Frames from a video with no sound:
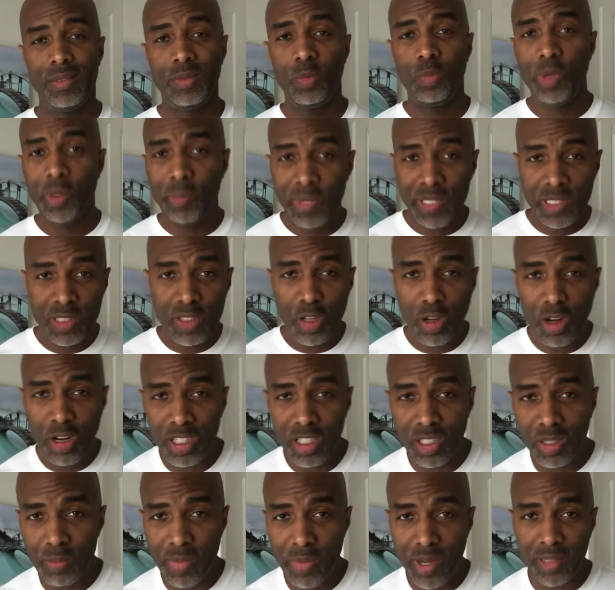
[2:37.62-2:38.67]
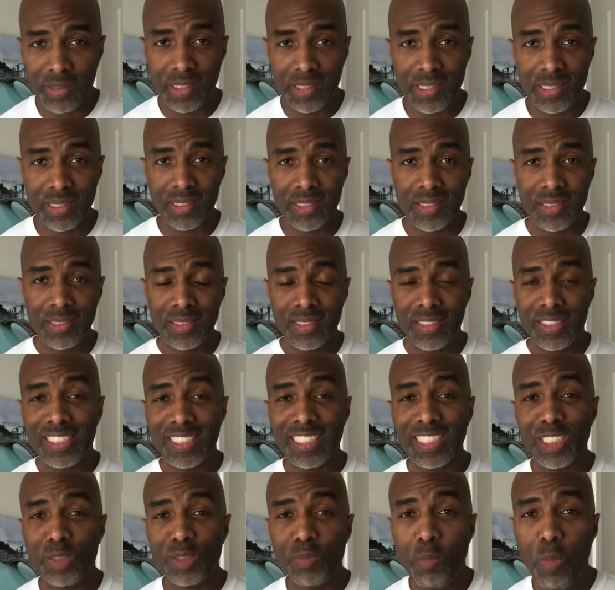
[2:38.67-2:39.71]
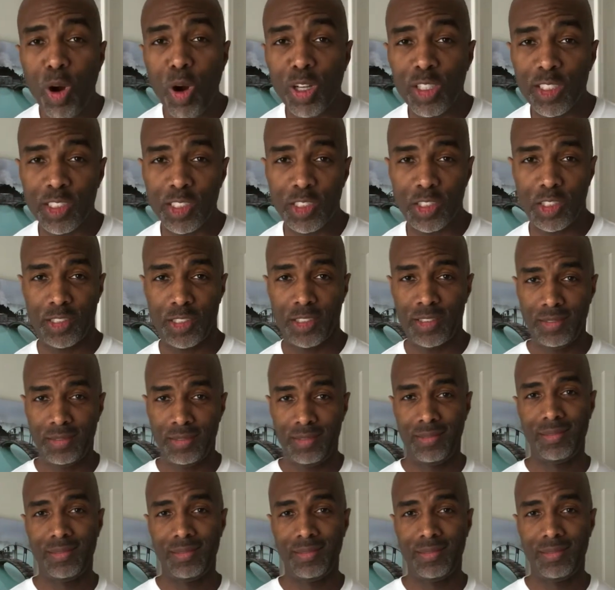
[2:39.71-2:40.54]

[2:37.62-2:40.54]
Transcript: We've been talking about this since March.